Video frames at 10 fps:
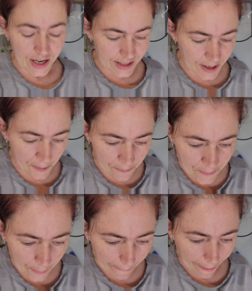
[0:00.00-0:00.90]
moss.
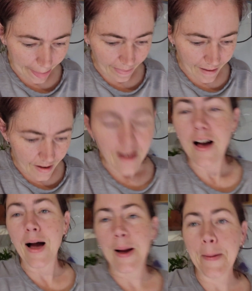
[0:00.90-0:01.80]

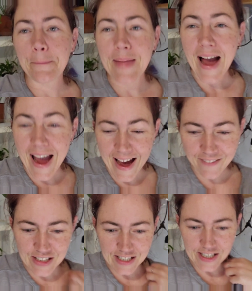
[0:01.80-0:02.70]
I
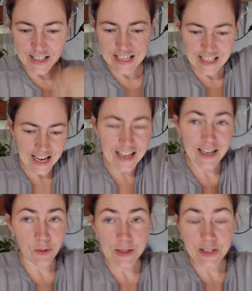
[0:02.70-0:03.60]
haven't done it
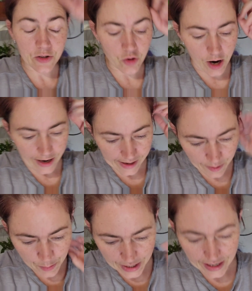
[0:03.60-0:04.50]
yet. I wasn't
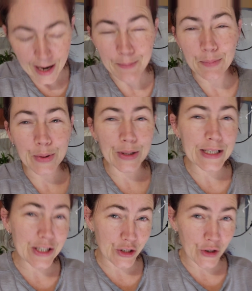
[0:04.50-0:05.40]
trying, but I'm
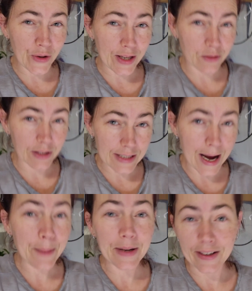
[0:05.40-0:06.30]
pretty sure that's what's
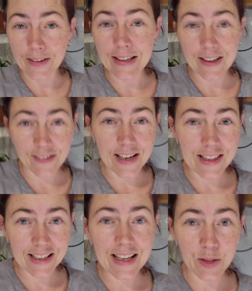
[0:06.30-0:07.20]
happening right there, and
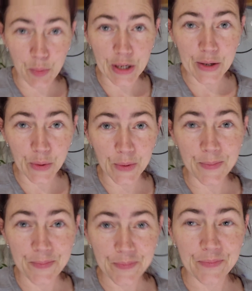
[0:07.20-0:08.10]
I think that's pretty cool.